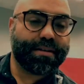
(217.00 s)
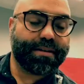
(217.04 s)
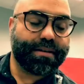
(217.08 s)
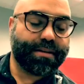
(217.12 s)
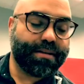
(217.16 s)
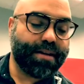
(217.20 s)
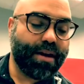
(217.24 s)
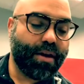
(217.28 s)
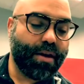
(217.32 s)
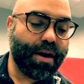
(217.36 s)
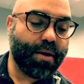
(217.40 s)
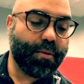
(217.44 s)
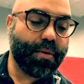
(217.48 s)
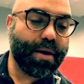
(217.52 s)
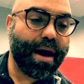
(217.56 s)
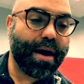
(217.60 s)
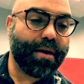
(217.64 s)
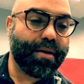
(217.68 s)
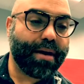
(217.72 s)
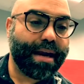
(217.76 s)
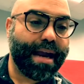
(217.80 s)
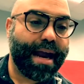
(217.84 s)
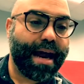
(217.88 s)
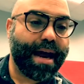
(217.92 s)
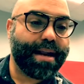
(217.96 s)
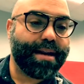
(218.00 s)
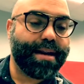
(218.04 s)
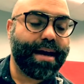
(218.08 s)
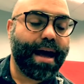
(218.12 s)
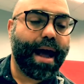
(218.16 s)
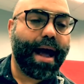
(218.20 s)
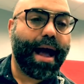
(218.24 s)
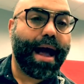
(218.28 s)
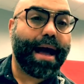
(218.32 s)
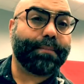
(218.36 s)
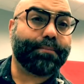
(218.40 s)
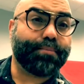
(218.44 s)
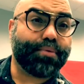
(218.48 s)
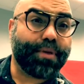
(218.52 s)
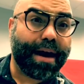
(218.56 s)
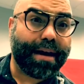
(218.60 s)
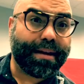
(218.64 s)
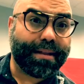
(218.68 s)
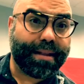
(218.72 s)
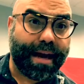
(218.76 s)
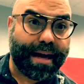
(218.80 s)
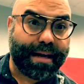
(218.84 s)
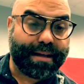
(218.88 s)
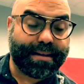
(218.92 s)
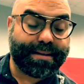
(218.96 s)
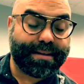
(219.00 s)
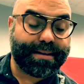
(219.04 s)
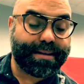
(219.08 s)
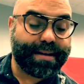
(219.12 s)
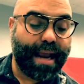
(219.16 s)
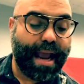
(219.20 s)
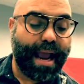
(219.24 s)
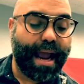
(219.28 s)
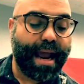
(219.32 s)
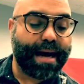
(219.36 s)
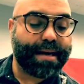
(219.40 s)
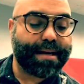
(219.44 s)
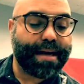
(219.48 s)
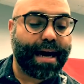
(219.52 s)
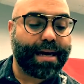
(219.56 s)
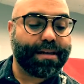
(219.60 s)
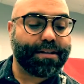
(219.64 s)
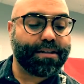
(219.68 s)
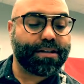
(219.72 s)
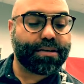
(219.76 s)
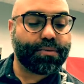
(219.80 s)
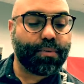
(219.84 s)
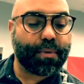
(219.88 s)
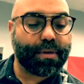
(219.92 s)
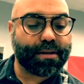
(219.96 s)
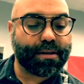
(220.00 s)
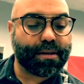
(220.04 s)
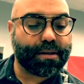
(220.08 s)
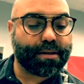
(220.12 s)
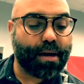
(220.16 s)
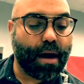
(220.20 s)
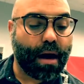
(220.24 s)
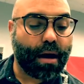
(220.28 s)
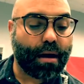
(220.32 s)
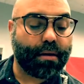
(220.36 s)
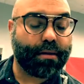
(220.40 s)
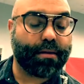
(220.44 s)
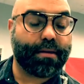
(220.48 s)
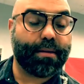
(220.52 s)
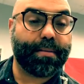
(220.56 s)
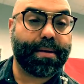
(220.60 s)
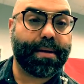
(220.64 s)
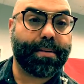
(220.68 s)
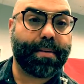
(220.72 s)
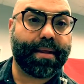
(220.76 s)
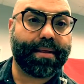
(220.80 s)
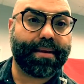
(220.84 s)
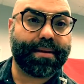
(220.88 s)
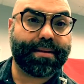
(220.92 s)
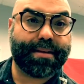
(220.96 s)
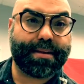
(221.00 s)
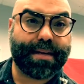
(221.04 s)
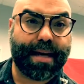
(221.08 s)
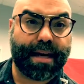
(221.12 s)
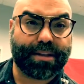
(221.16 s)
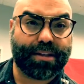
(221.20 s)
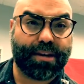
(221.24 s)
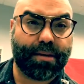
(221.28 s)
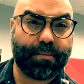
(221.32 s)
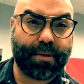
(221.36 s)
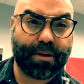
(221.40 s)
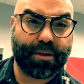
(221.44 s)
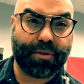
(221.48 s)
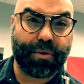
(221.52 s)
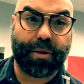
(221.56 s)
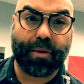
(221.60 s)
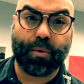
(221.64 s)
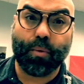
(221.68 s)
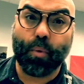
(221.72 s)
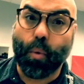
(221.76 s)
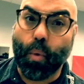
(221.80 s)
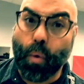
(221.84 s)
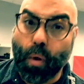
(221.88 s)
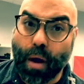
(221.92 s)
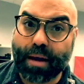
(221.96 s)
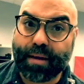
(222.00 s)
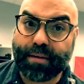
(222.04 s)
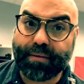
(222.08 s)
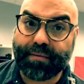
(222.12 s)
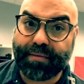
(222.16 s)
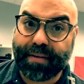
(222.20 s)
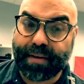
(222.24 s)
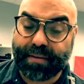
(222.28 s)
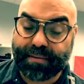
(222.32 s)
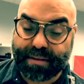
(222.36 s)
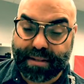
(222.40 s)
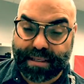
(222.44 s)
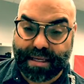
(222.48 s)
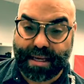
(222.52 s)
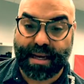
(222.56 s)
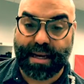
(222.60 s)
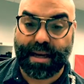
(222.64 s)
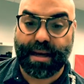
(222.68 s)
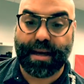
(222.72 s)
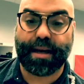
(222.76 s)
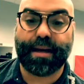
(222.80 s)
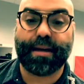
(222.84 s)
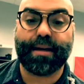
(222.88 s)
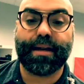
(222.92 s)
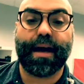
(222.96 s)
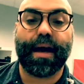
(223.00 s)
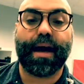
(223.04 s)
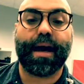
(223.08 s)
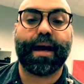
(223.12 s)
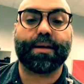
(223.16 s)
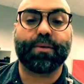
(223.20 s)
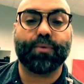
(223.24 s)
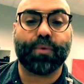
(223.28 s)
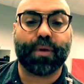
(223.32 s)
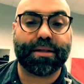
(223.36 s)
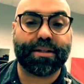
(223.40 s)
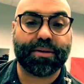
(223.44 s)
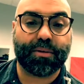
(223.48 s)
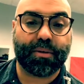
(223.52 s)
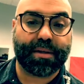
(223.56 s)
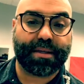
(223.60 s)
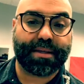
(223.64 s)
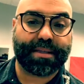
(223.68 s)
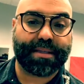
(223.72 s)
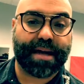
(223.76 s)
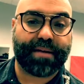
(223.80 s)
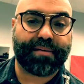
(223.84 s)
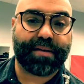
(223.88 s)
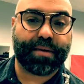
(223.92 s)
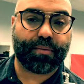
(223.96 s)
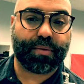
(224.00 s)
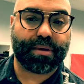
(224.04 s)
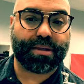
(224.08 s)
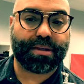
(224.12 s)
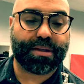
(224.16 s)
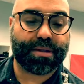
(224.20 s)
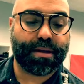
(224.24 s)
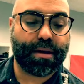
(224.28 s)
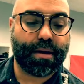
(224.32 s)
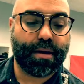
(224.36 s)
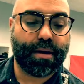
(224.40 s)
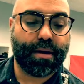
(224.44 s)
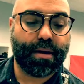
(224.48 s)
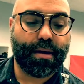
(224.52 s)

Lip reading: So here we are again at Bright Lights, and I just wanted to talk a little bit about this section between 115 and 127, which